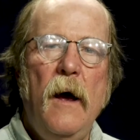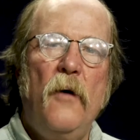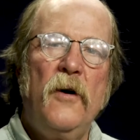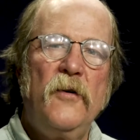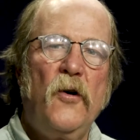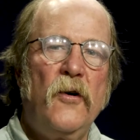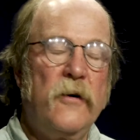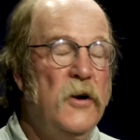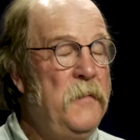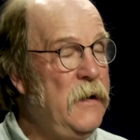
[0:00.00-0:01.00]
well, or it
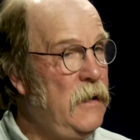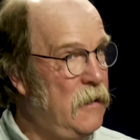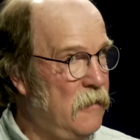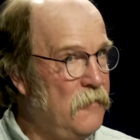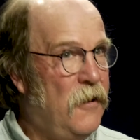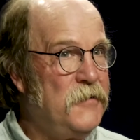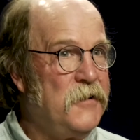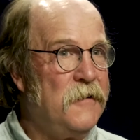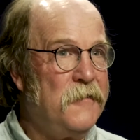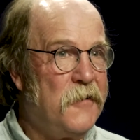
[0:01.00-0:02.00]
could be ear
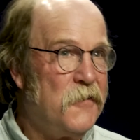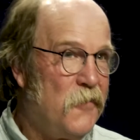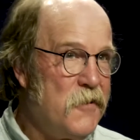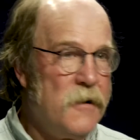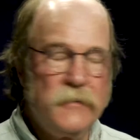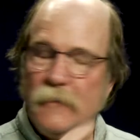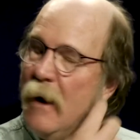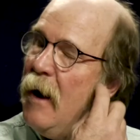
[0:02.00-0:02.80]
also, or nose.